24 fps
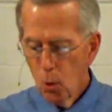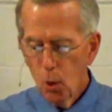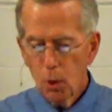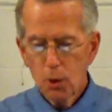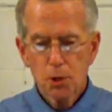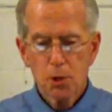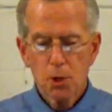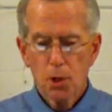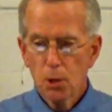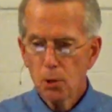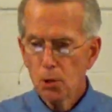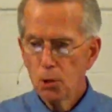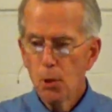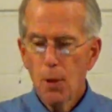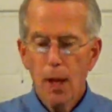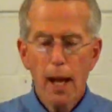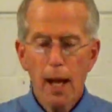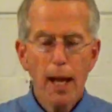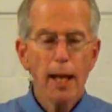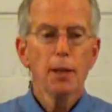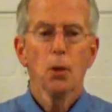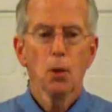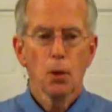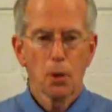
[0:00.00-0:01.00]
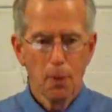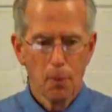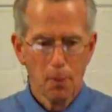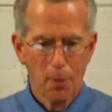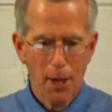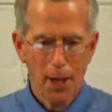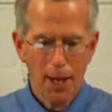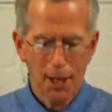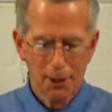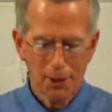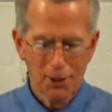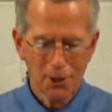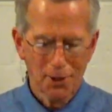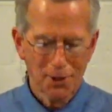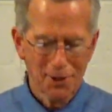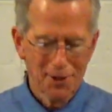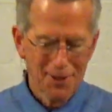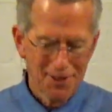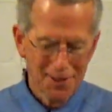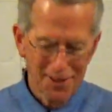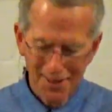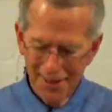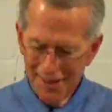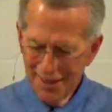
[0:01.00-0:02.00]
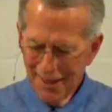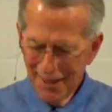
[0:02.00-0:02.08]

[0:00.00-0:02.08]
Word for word: towards those who had no compassion.